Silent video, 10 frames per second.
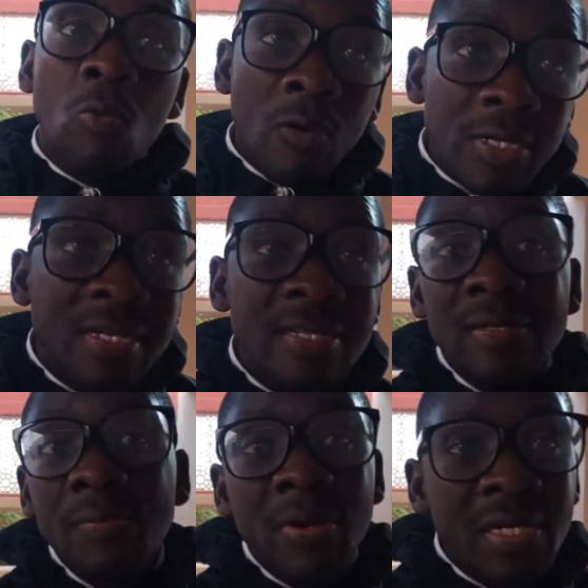What
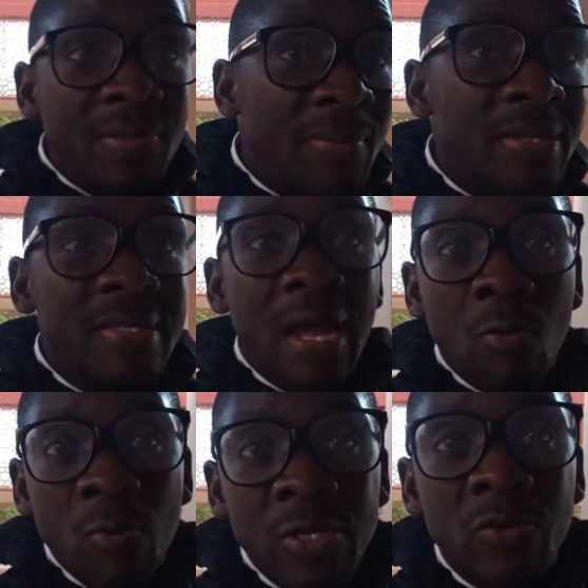disappointments are
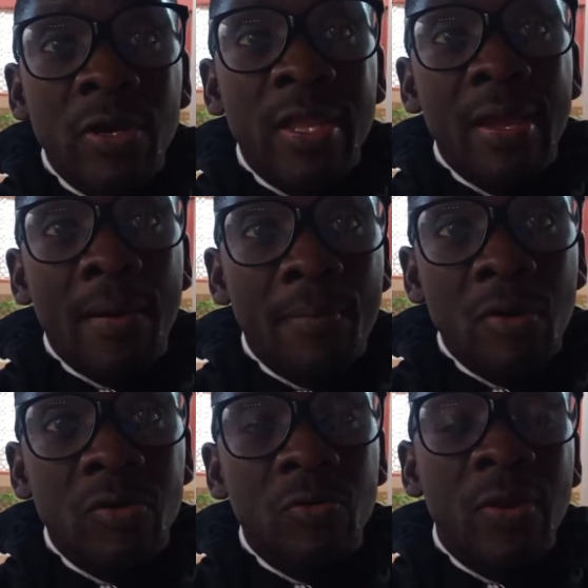we talking about?